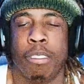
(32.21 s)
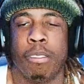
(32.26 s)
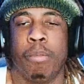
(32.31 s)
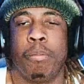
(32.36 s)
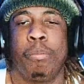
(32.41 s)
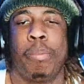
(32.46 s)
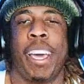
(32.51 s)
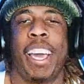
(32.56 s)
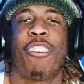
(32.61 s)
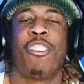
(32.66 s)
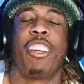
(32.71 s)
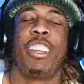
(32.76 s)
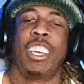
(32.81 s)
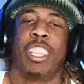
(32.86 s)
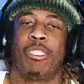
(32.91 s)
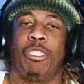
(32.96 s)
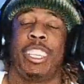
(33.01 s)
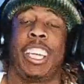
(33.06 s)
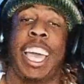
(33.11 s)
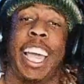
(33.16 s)
back with another
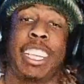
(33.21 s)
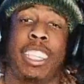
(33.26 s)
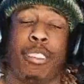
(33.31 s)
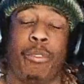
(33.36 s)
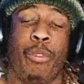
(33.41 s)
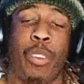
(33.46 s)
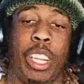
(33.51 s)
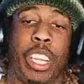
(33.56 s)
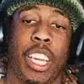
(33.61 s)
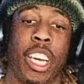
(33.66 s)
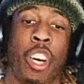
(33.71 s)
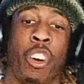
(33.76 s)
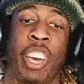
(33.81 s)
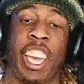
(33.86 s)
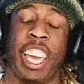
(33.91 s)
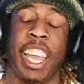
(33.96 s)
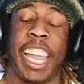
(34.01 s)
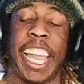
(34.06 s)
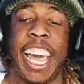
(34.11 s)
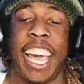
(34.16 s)
reaction video.
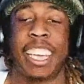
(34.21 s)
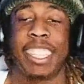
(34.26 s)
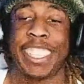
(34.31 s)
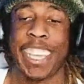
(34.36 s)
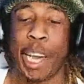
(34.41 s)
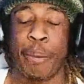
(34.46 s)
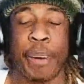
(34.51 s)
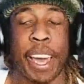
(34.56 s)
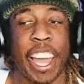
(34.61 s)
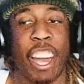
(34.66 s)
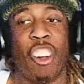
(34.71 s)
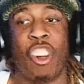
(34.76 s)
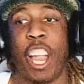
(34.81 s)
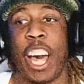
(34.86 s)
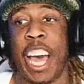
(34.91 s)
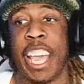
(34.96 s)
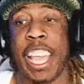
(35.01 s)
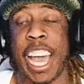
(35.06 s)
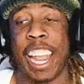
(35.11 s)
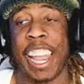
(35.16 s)
And last time, I ain't gonna lie,
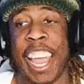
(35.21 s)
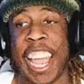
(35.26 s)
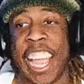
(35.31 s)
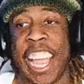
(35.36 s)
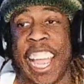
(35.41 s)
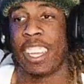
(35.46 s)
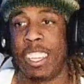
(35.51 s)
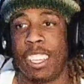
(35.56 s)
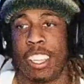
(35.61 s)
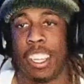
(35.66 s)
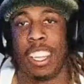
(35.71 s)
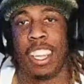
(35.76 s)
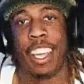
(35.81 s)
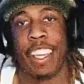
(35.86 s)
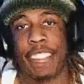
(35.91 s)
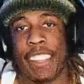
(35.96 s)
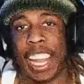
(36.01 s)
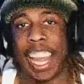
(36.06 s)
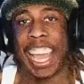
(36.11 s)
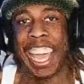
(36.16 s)
y'all liked the
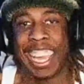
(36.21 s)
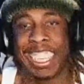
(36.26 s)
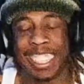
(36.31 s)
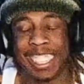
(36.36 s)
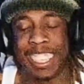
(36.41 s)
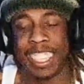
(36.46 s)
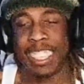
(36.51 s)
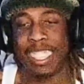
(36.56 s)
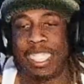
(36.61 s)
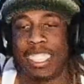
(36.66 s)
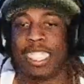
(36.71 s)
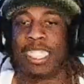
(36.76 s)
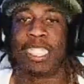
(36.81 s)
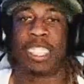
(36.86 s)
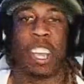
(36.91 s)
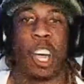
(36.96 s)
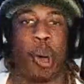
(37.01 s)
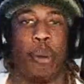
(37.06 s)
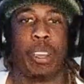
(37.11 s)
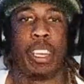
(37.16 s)
the last DDG
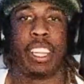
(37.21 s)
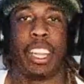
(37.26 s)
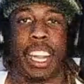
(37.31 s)
song we did.